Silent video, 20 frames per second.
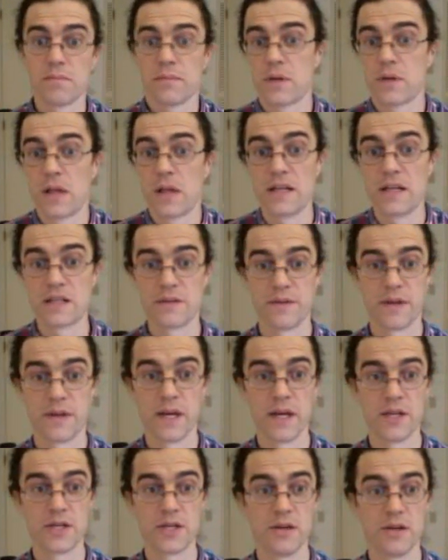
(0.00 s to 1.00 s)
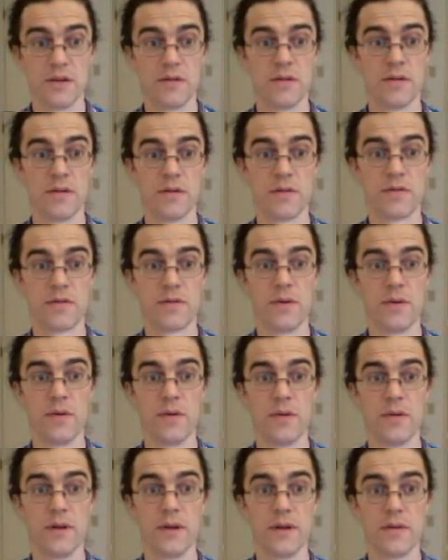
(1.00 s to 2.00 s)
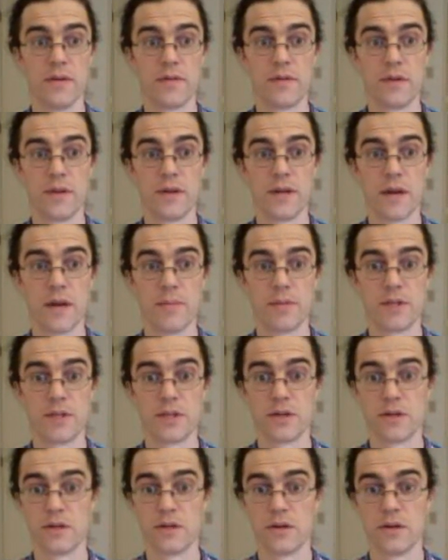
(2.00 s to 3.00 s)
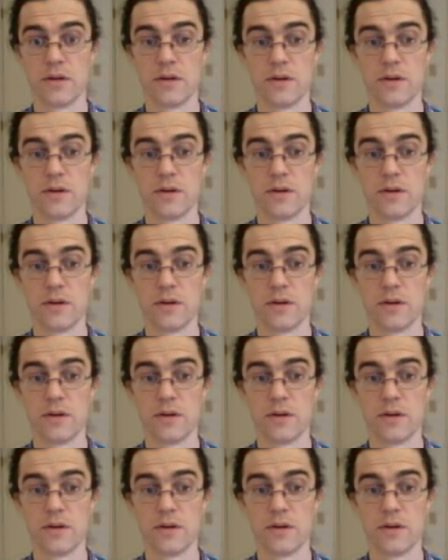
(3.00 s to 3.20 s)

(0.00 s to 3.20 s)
classification for the temperature.